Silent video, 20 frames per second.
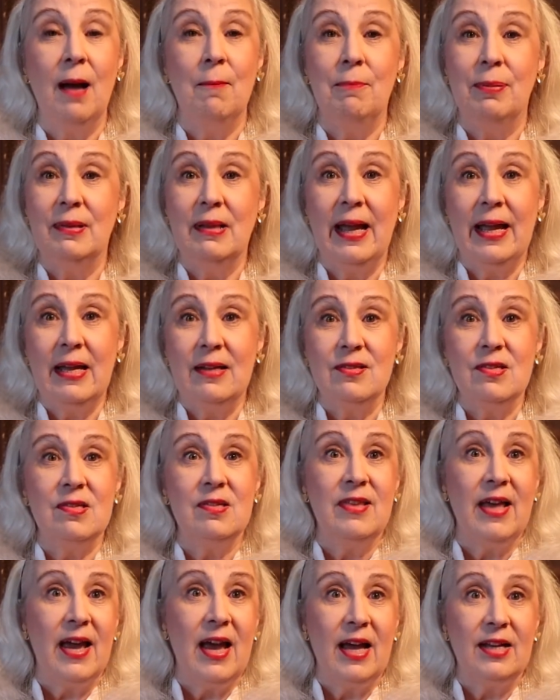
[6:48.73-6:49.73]
Plants
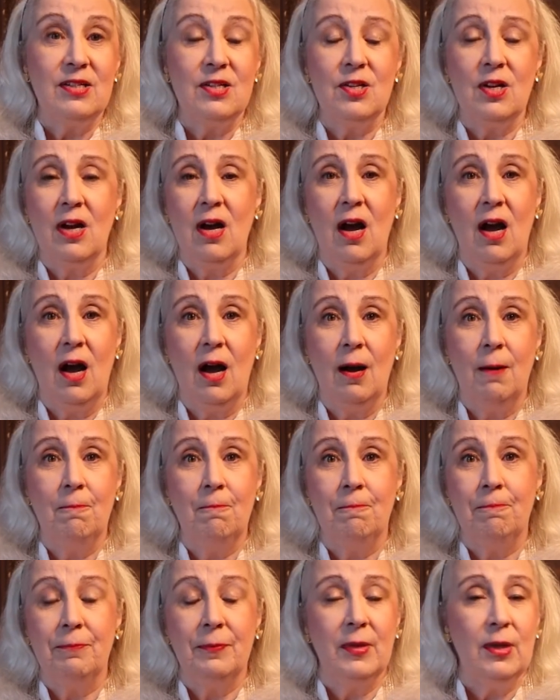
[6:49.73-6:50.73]
that,
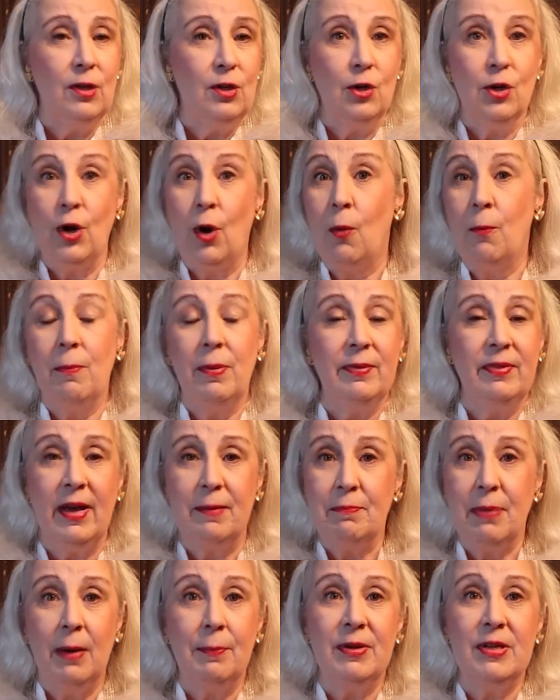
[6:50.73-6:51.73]

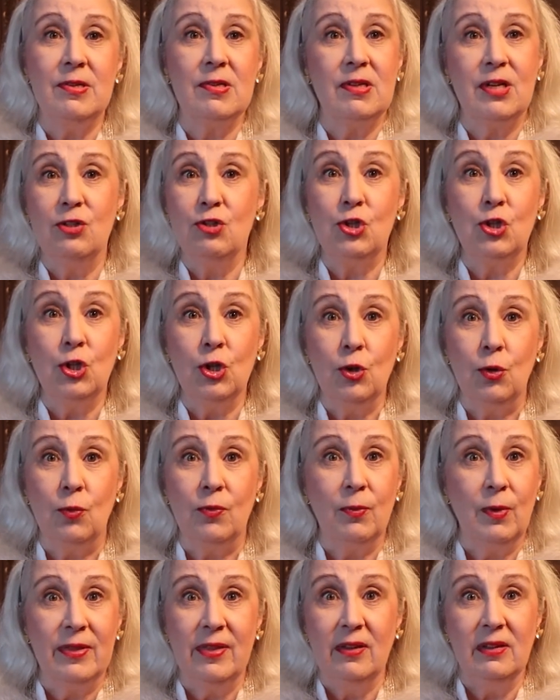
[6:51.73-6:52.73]
that puppies can chew
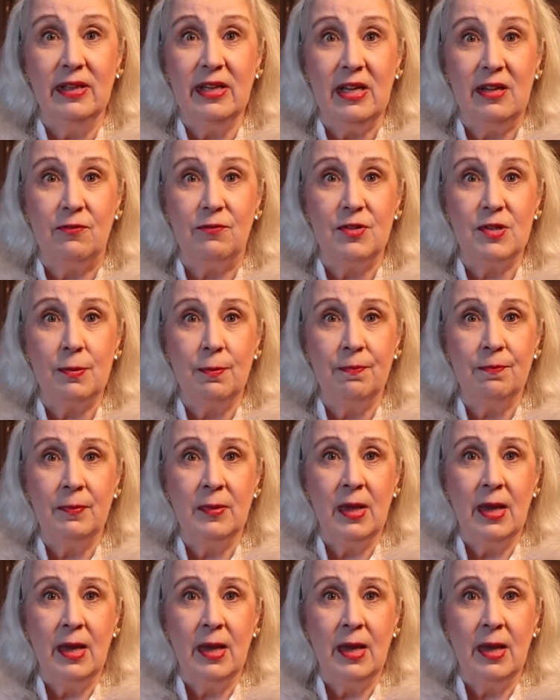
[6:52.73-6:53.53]
with the leaves.